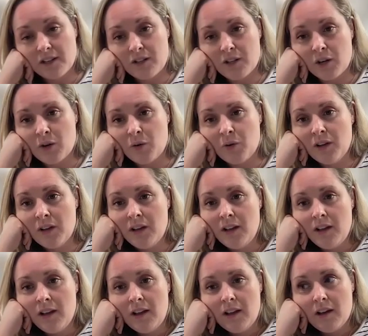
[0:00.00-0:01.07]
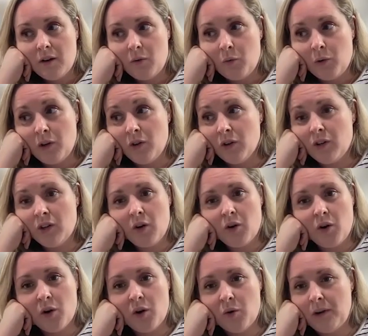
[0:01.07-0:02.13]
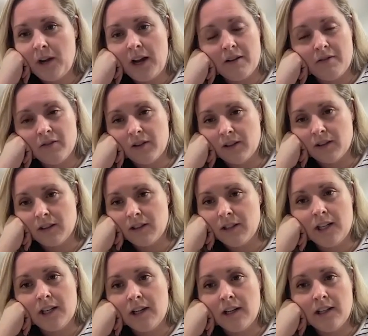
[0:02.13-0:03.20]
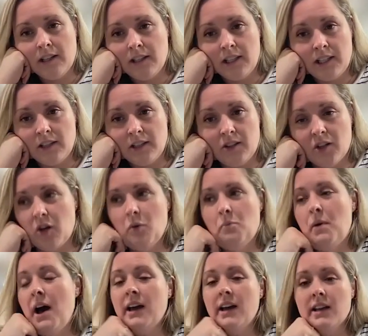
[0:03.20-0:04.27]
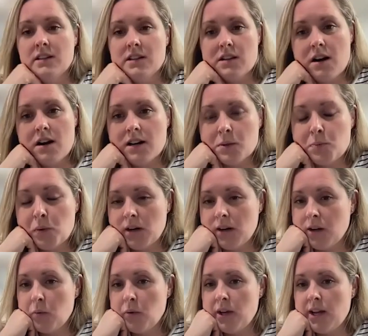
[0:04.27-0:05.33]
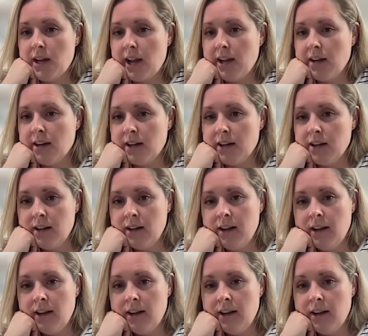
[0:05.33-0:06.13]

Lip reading: So we couldn't go home and have her continually seized to come back into the hospital a week later.